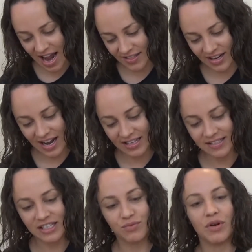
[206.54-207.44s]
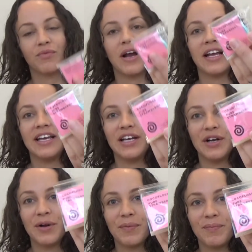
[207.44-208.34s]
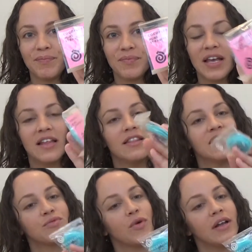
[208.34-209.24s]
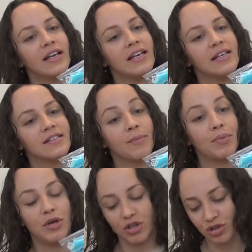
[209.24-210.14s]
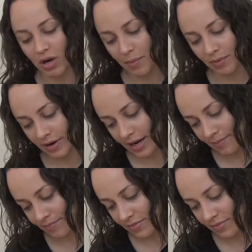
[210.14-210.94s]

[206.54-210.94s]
and then it has this one right here. This one is the pure strawberry